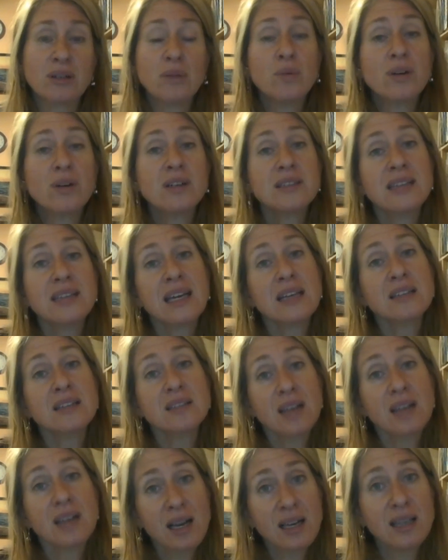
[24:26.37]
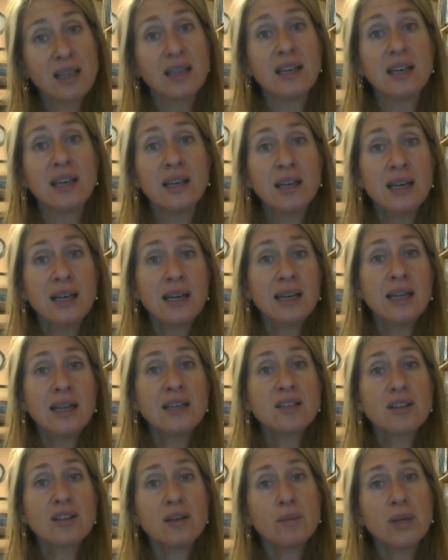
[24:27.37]
Whereas anxiety
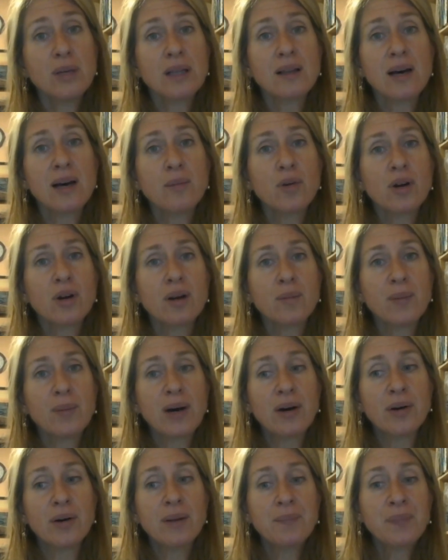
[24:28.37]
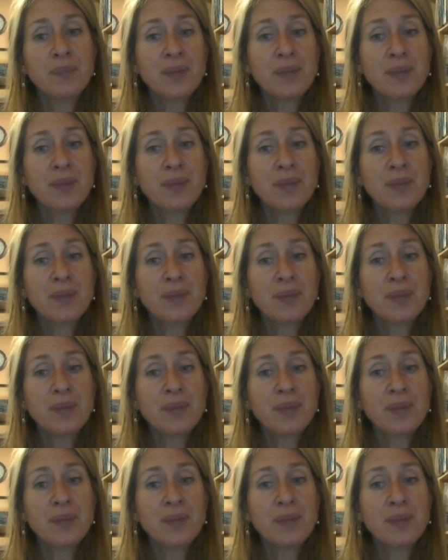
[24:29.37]
is going to be a lot more about